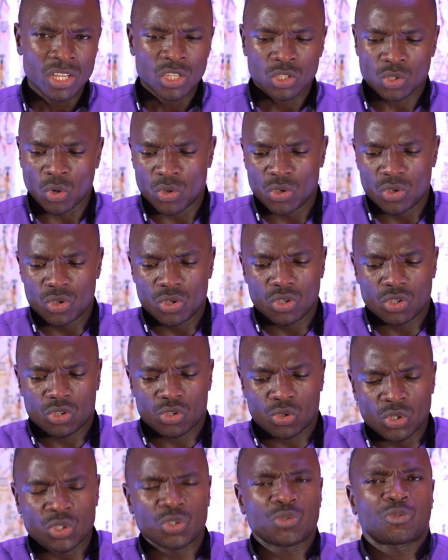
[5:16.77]
So
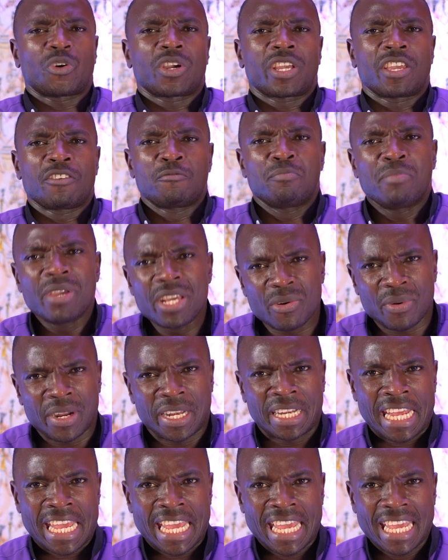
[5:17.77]
choose to forgive, be
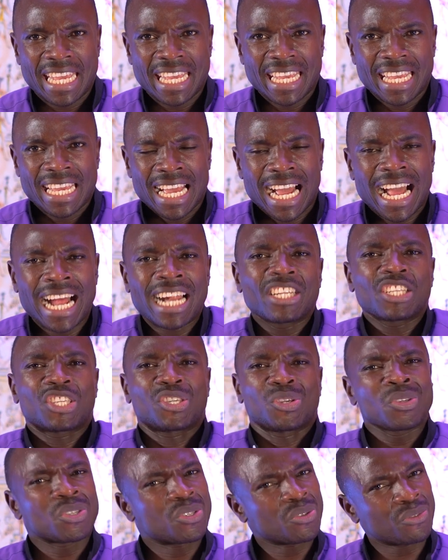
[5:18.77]
ready, and
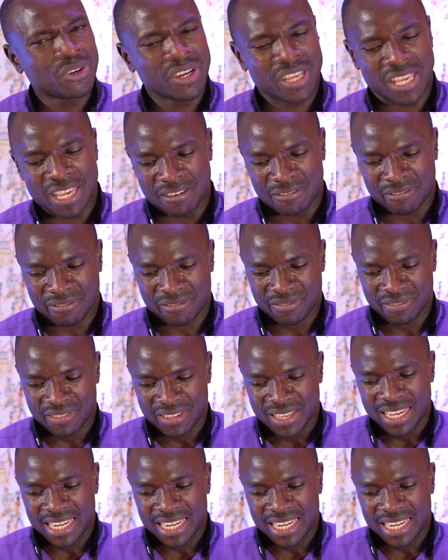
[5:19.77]
choose to forgive.